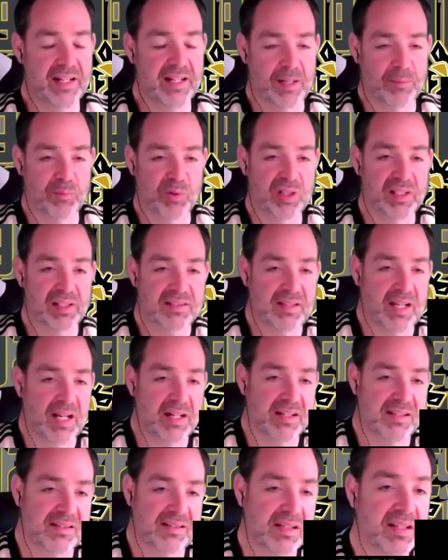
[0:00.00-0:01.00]
I'm really excited
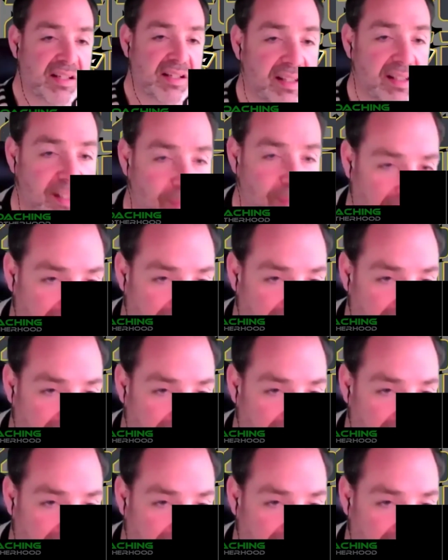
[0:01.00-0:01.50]
to see him and